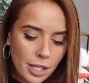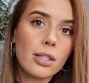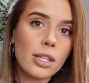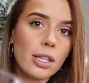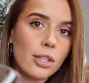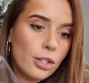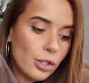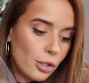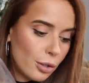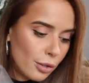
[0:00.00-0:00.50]
So
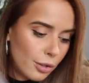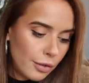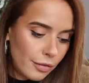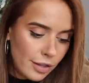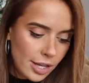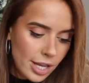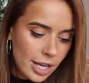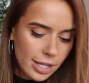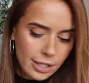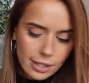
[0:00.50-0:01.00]
there's two
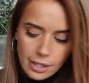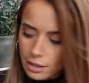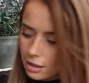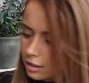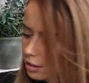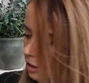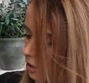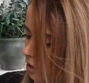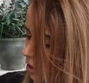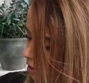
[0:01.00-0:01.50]
of these and
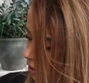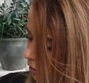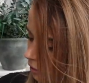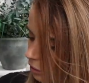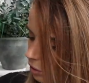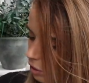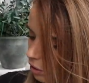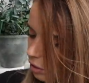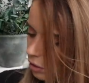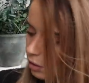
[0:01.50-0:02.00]
I think
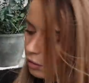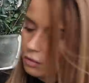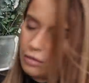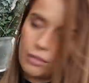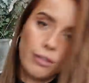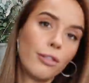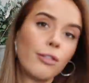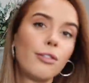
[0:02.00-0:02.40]
I've got